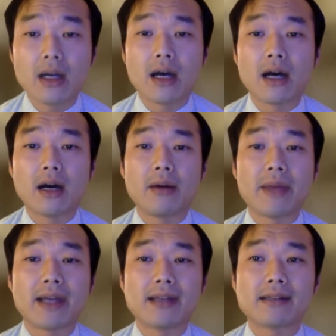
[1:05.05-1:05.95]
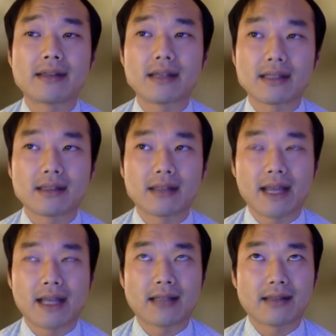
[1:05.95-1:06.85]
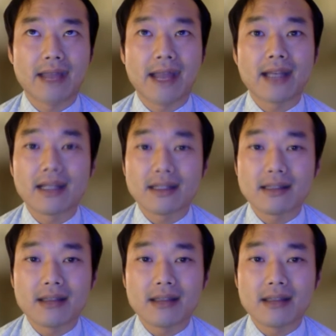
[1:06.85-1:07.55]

as candidates.